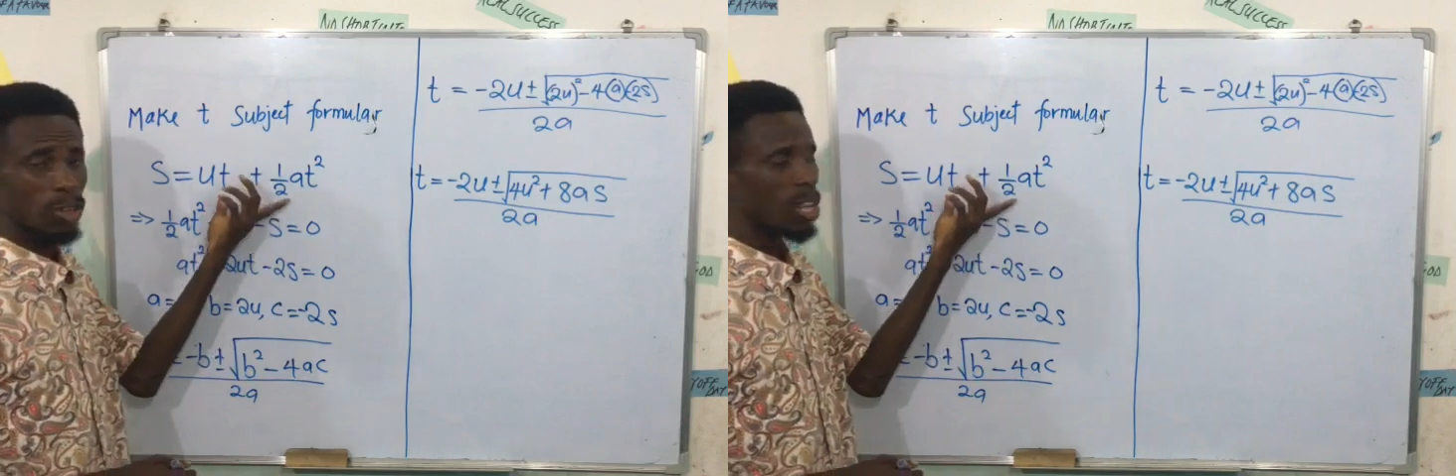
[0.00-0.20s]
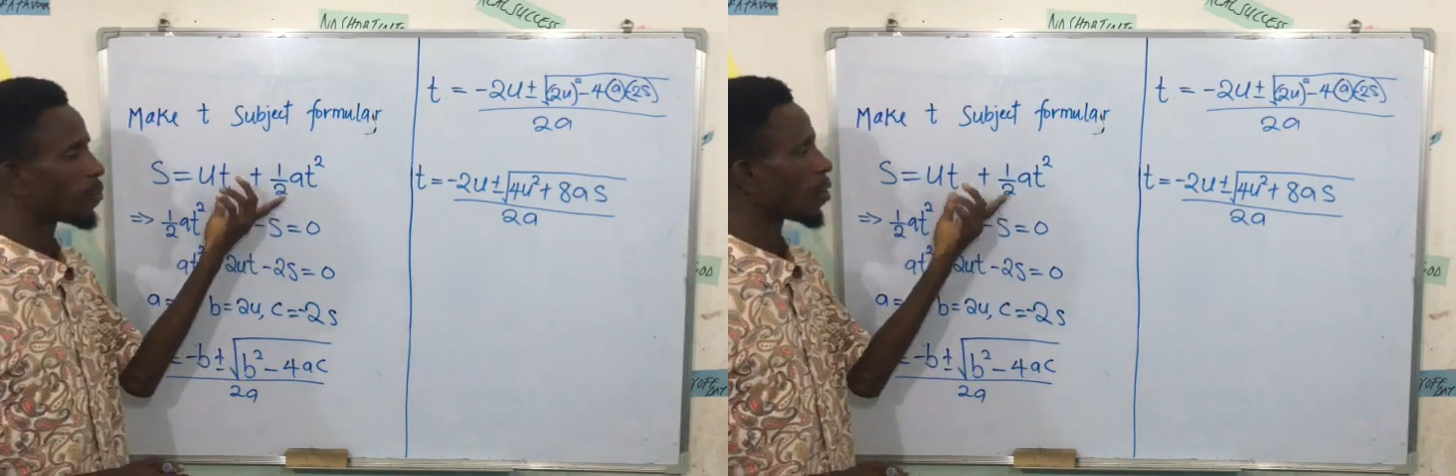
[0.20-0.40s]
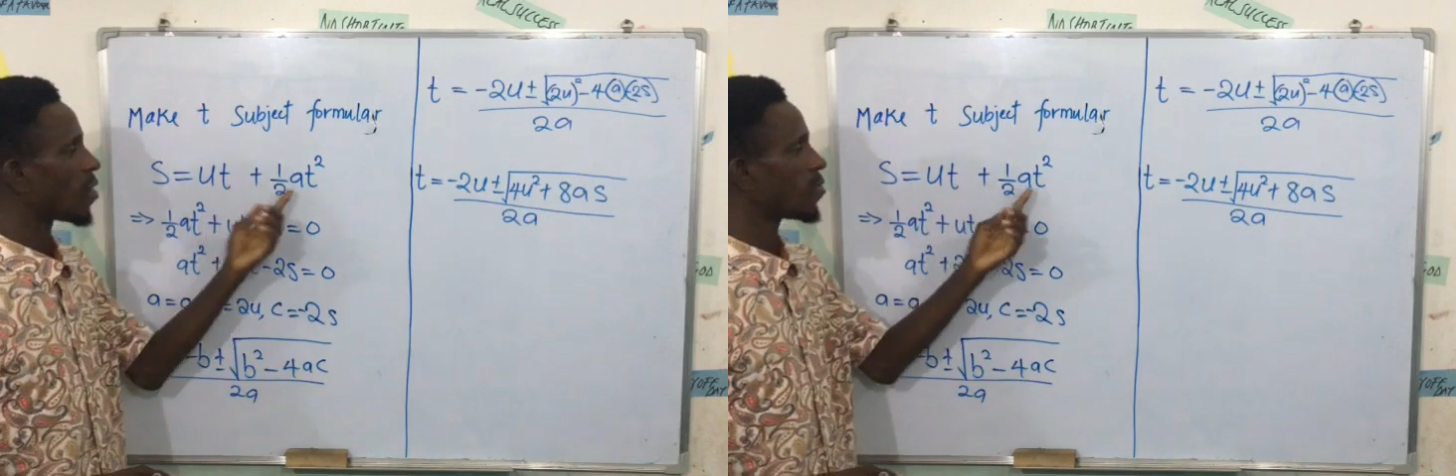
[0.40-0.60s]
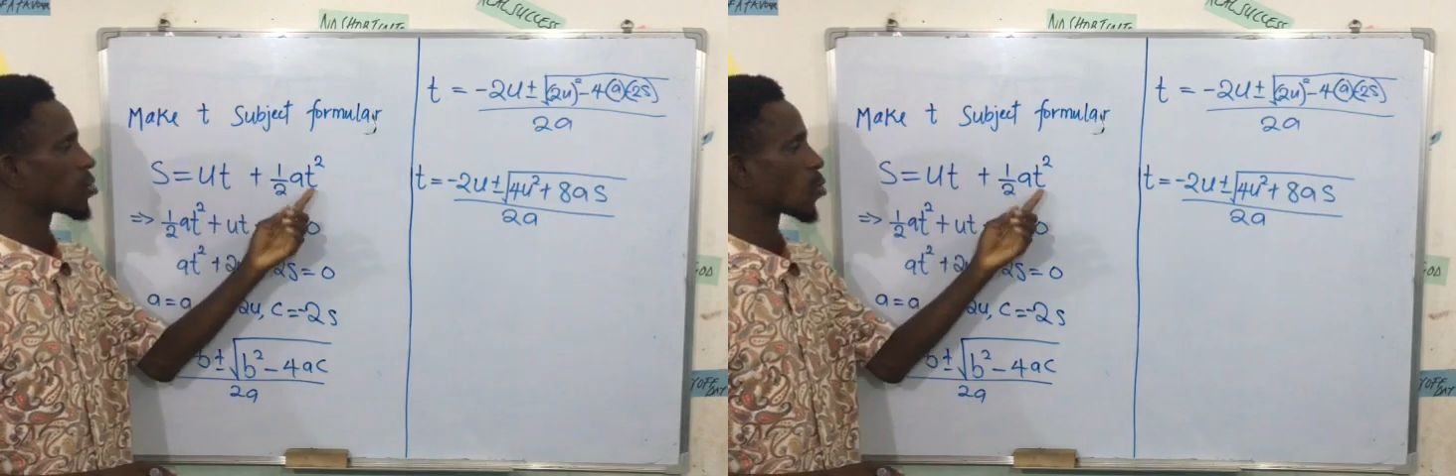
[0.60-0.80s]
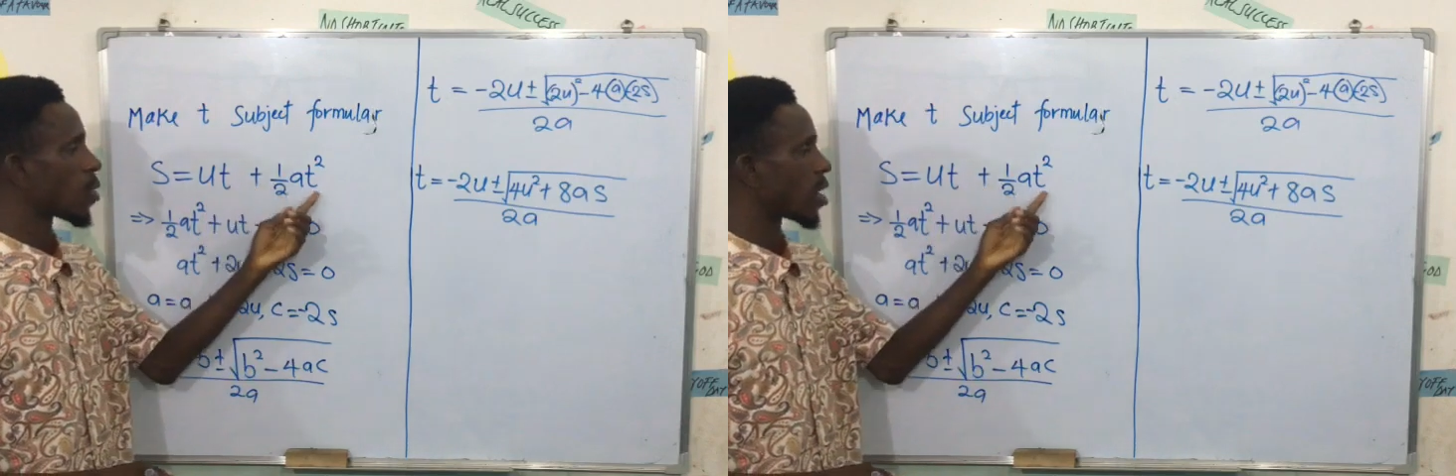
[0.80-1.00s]
If you have a
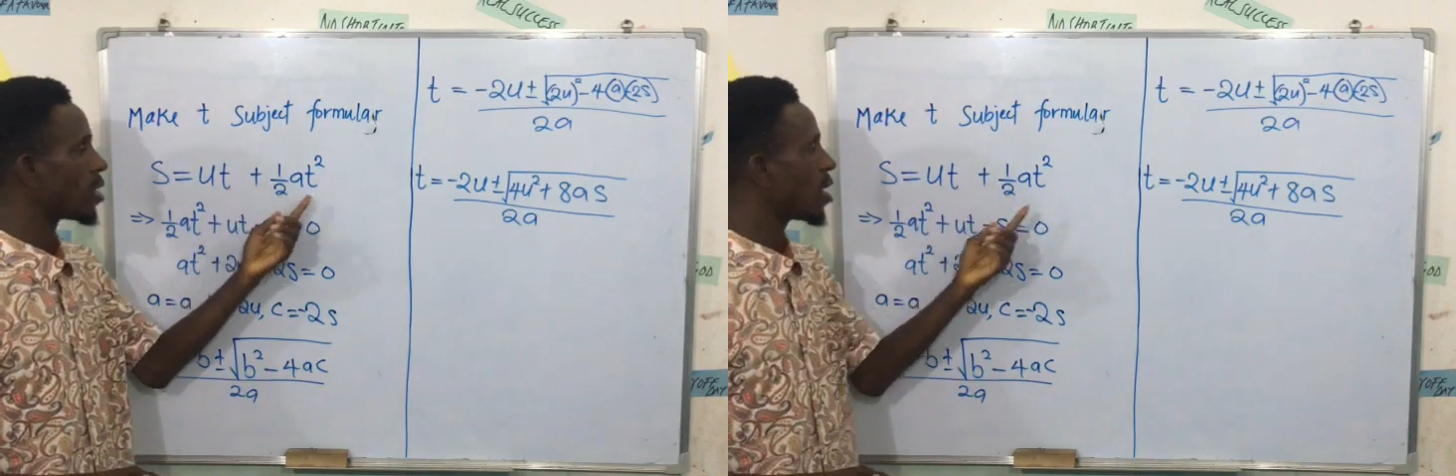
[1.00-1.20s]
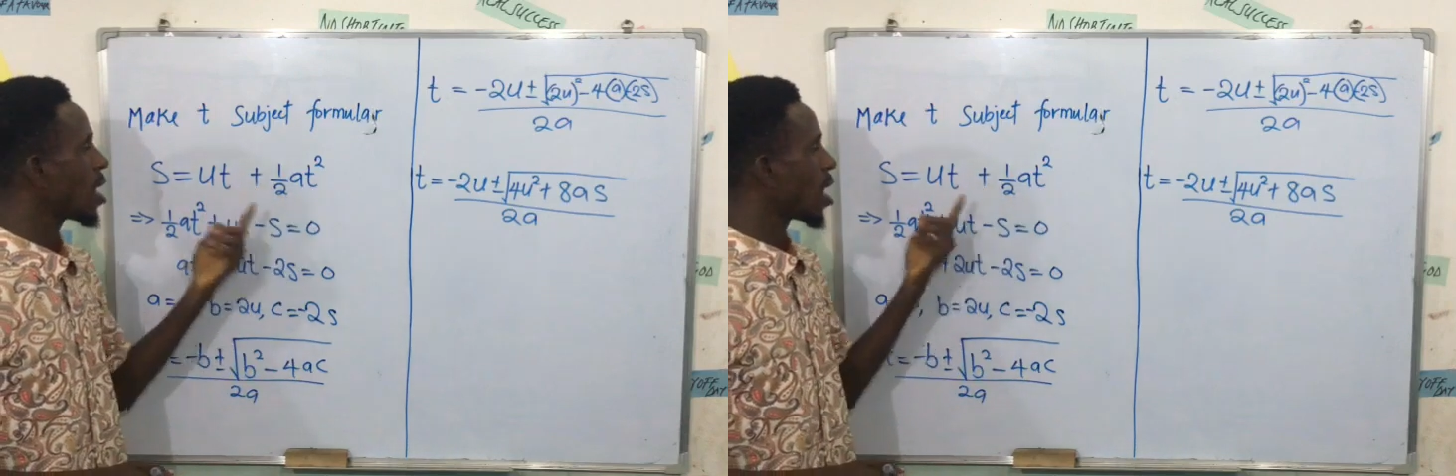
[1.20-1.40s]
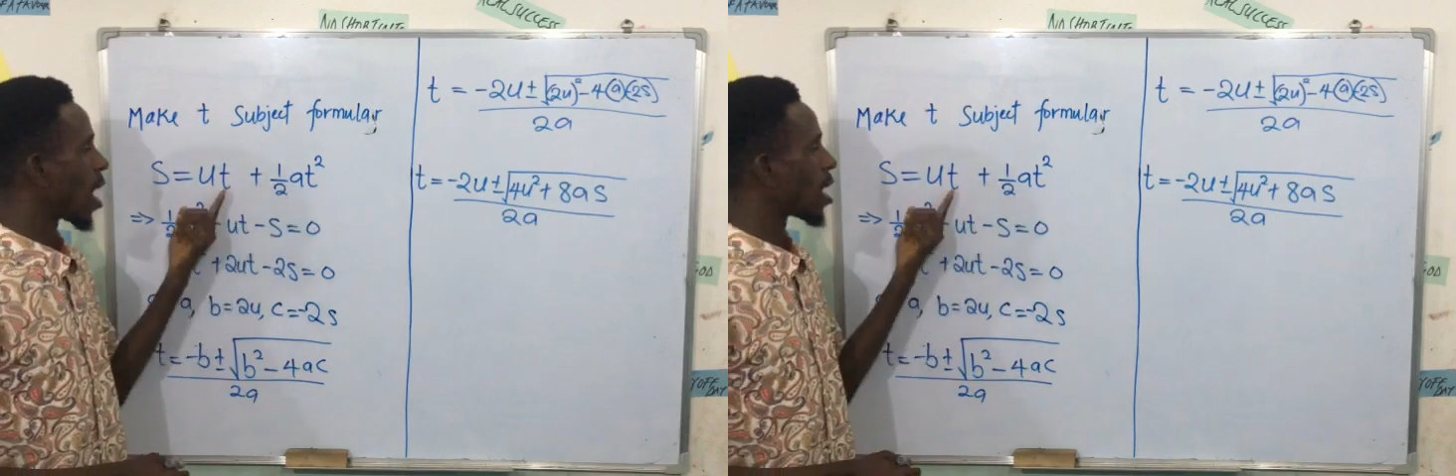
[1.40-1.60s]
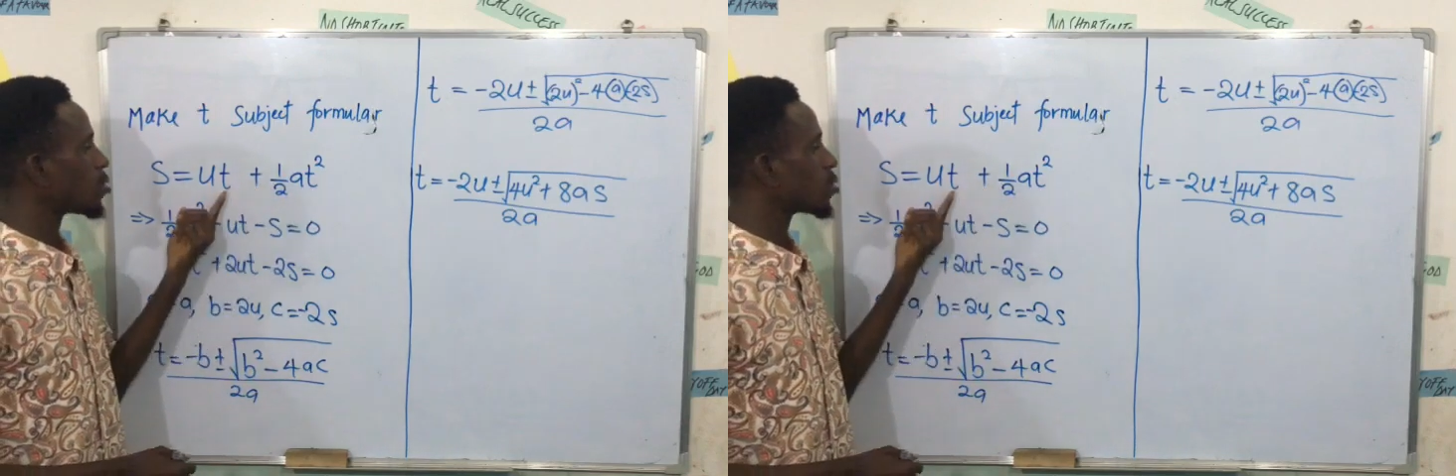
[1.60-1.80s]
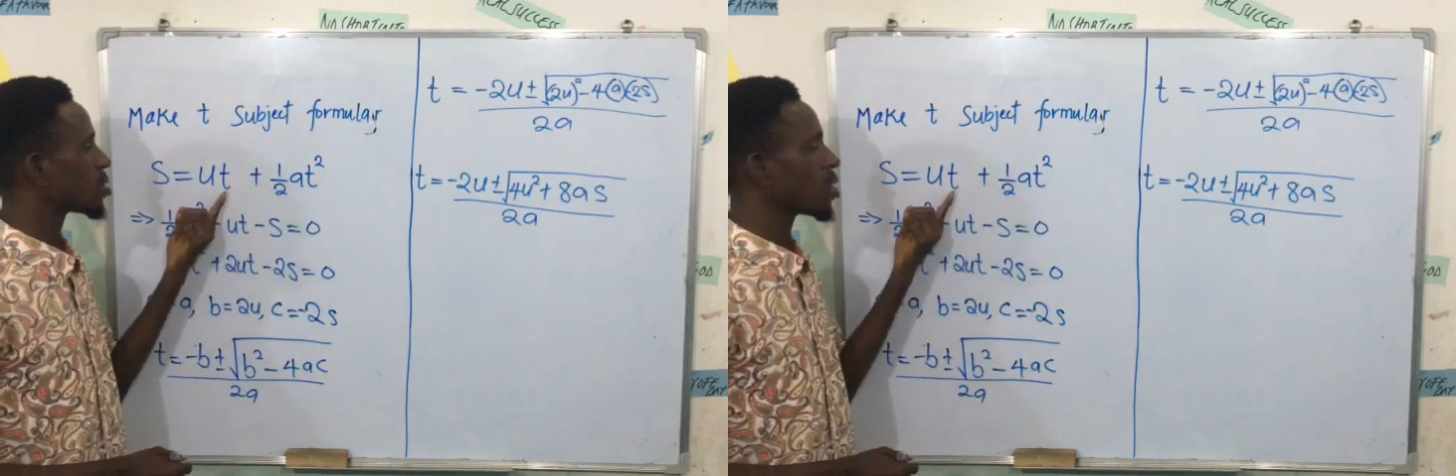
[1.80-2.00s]
squared and you
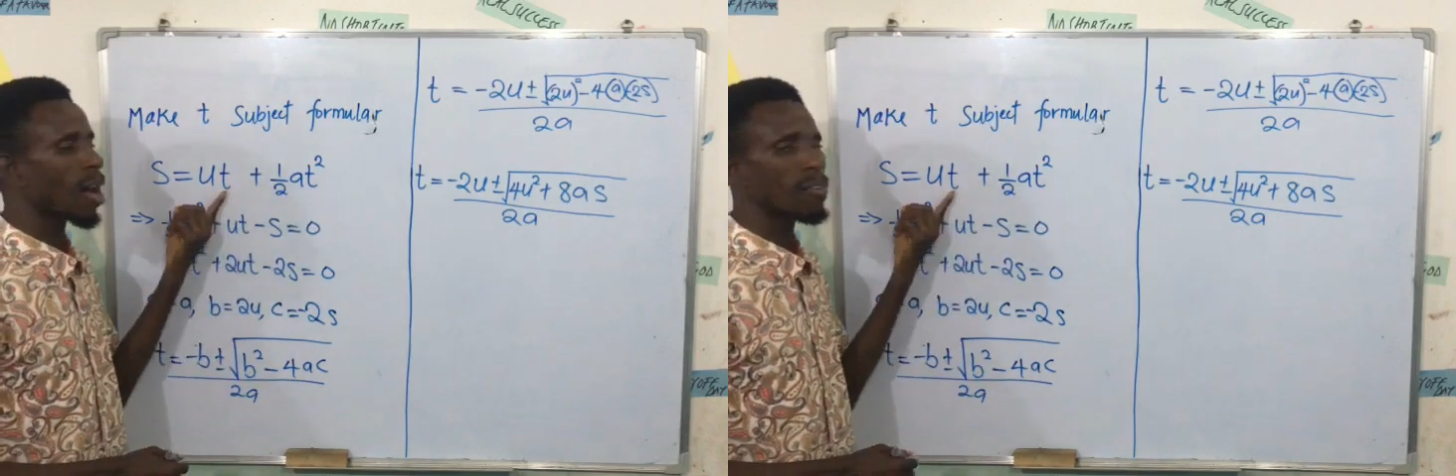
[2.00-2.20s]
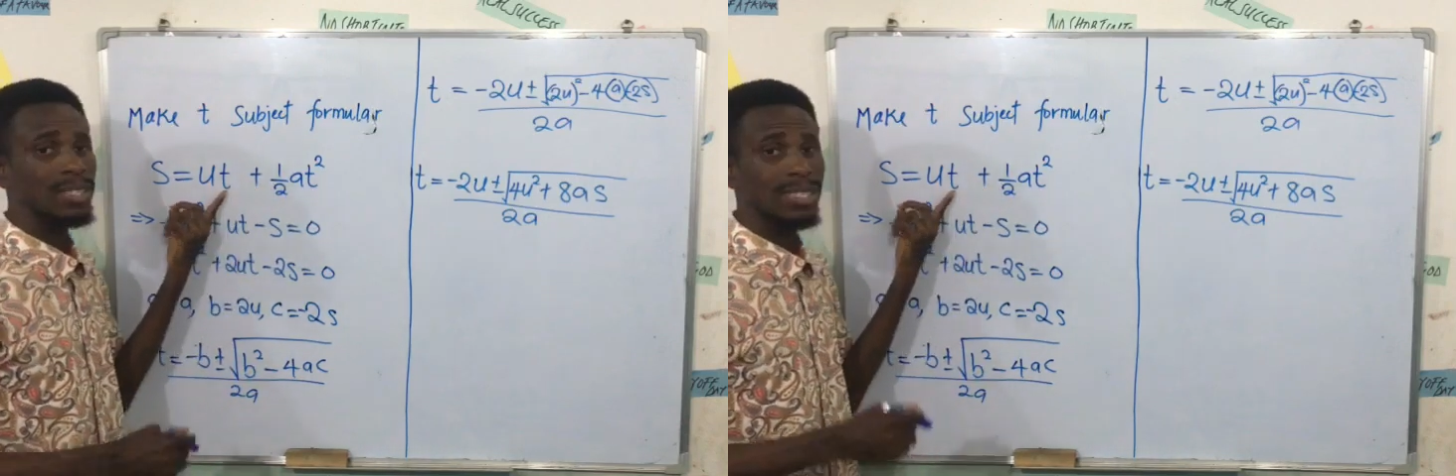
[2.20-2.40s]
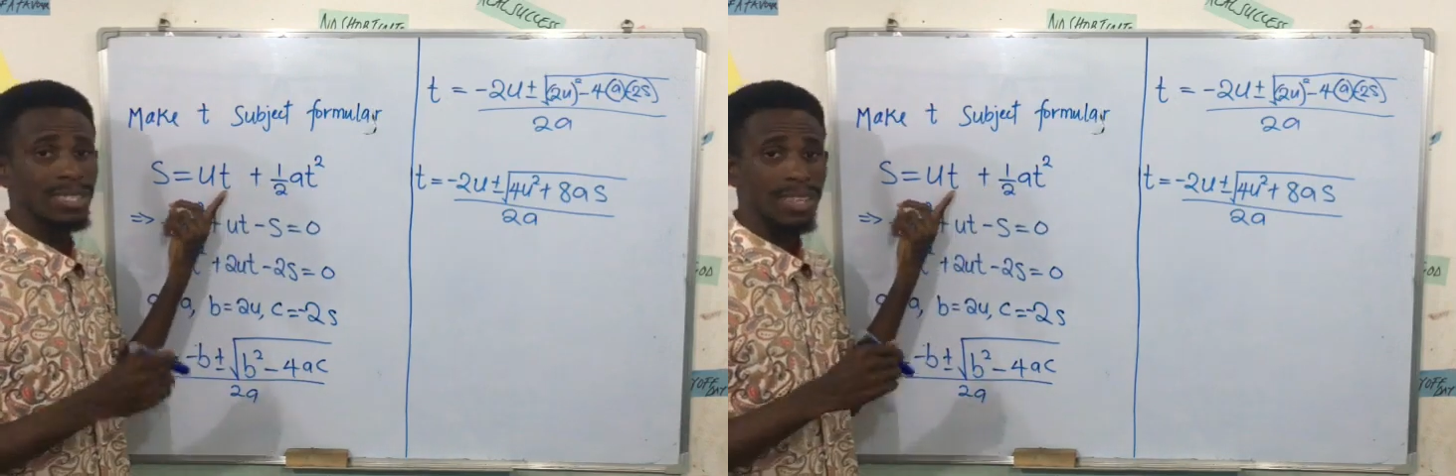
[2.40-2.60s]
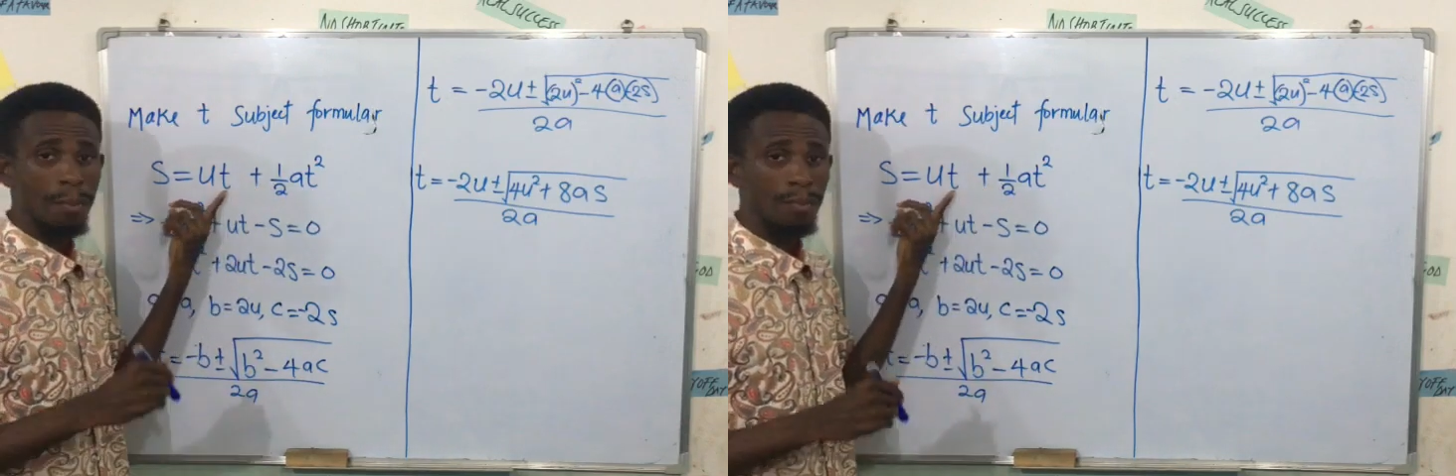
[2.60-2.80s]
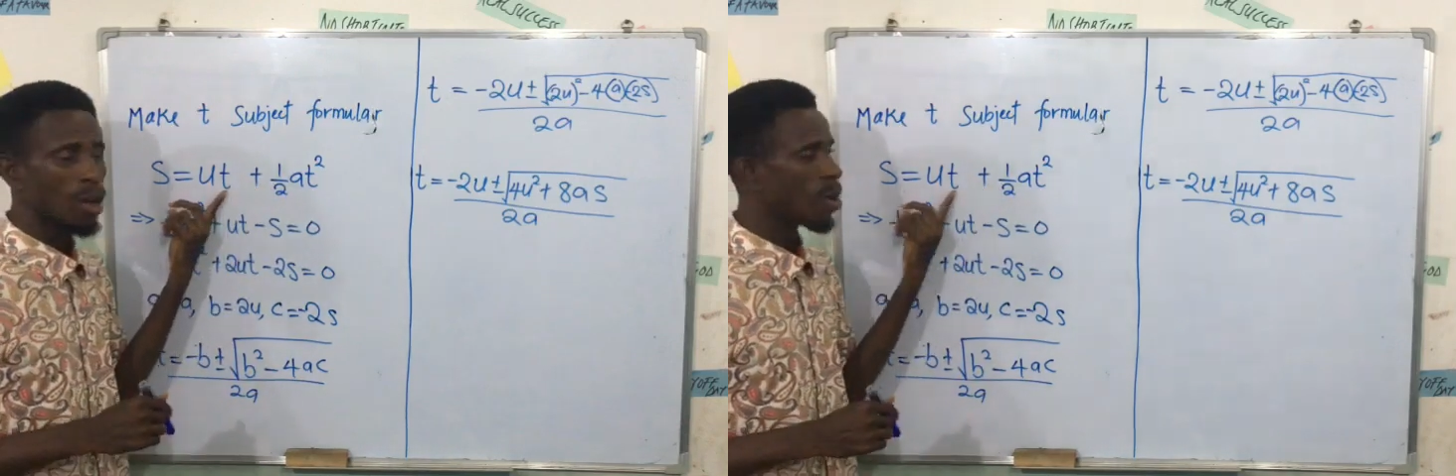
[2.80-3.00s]
still have the same